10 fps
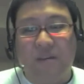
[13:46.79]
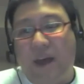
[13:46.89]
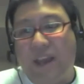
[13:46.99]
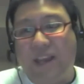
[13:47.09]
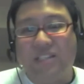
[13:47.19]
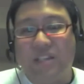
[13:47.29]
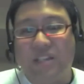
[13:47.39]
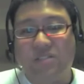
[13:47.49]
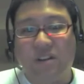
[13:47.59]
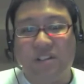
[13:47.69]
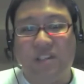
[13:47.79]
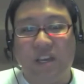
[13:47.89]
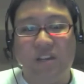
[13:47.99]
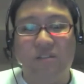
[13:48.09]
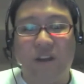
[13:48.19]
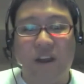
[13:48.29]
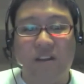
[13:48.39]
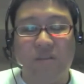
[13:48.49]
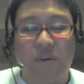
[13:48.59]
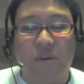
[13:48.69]
I guess they just decided to try
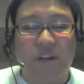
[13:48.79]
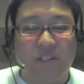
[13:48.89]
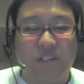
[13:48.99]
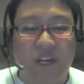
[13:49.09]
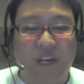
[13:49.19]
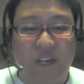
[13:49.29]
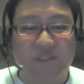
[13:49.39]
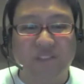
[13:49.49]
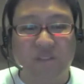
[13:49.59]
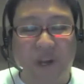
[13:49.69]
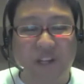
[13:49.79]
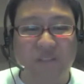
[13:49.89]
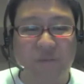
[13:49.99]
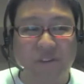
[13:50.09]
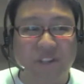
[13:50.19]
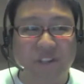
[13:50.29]
to put in as many teams as possible,